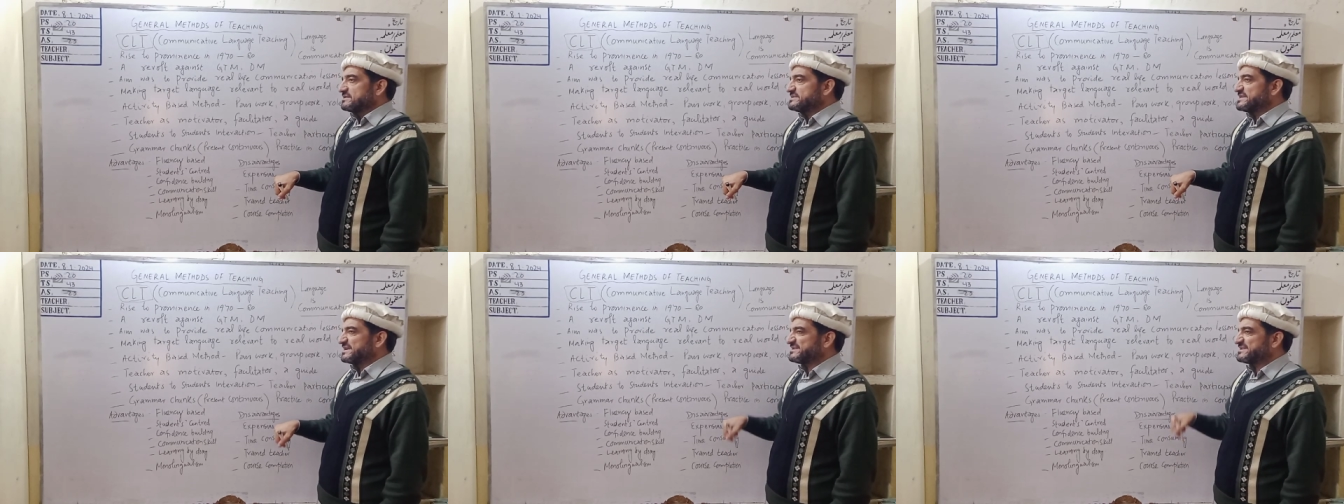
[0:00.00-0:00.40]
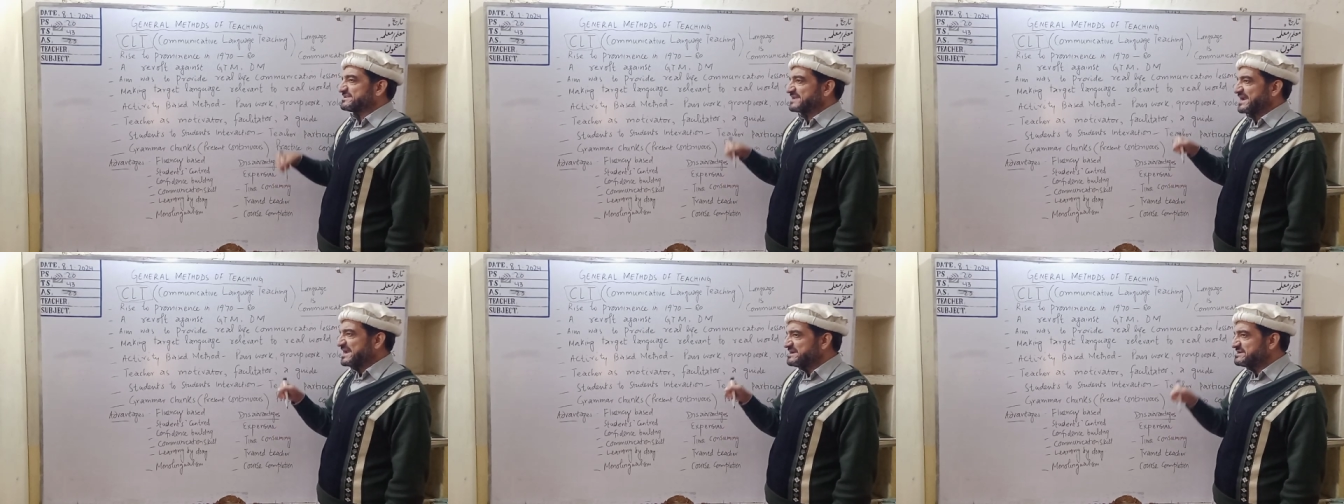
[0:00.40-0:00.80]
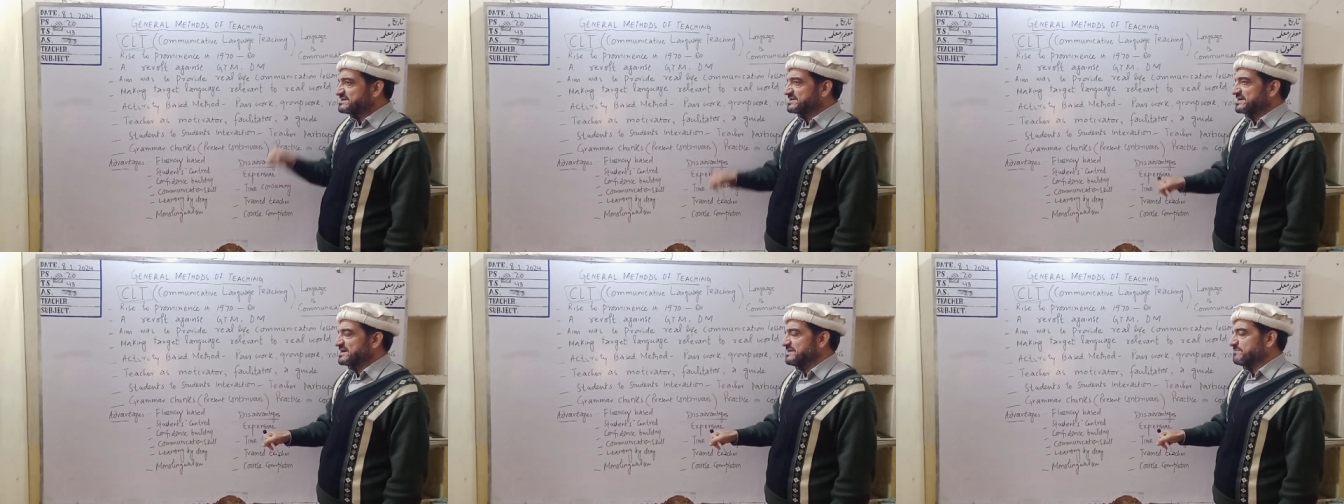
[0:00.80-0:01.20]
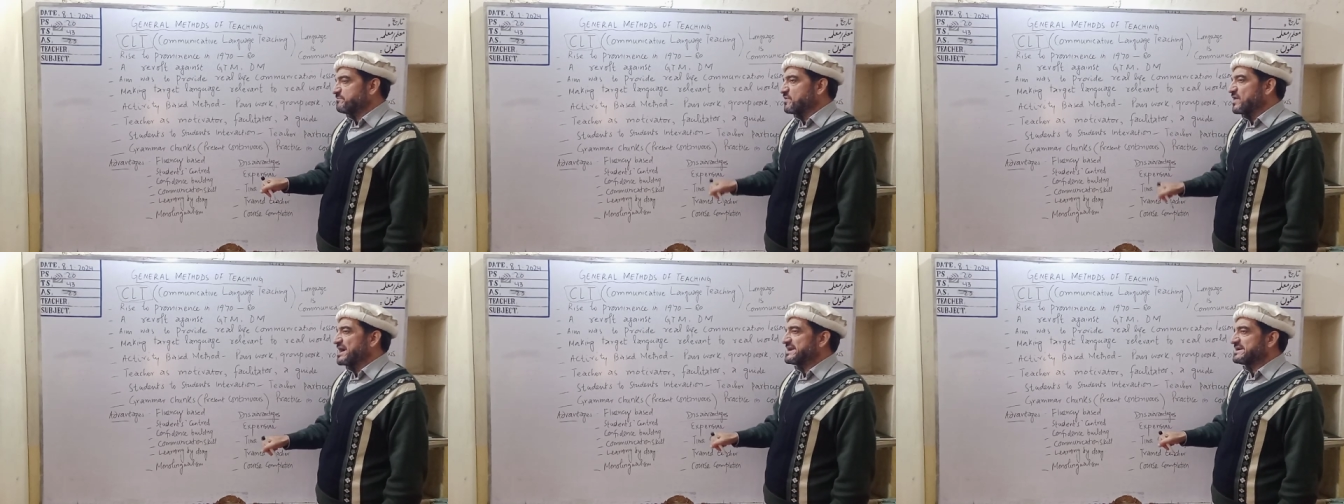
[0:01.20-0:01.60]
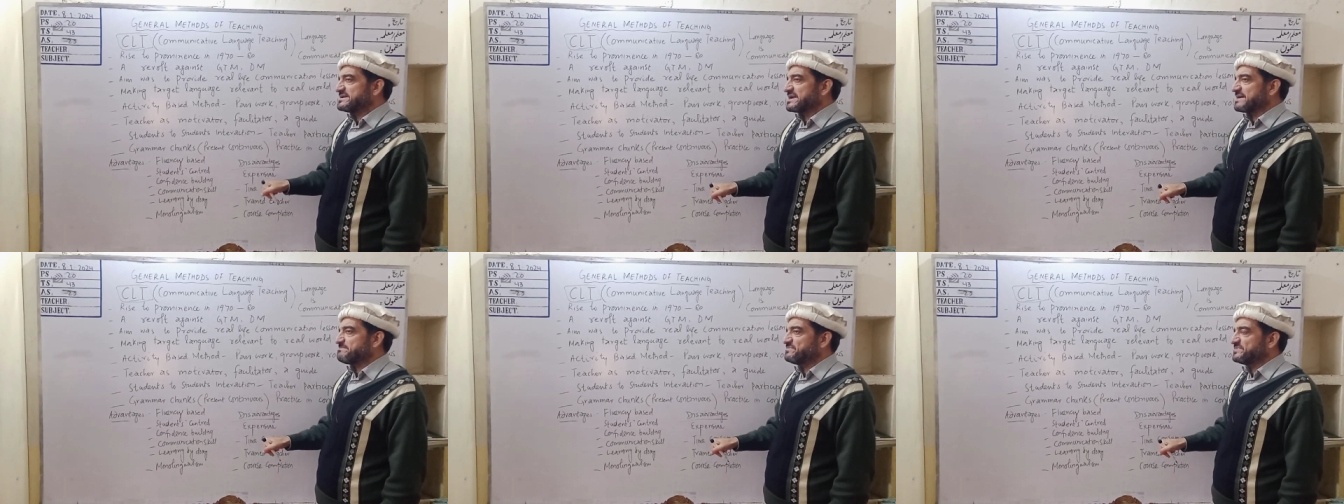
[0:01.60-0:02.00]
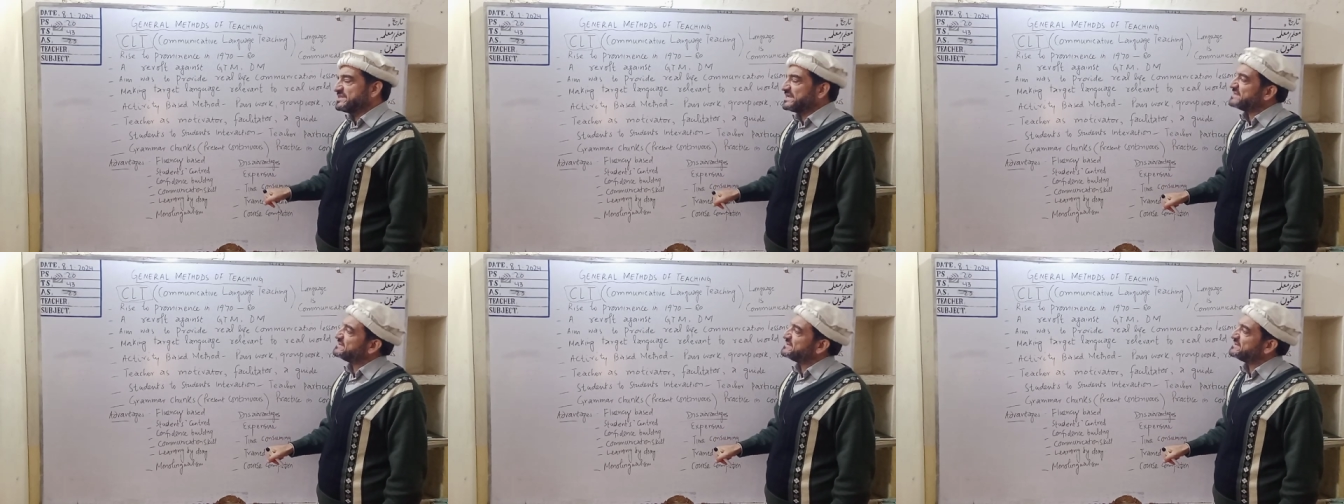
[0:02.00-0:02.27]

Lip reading: the central point of this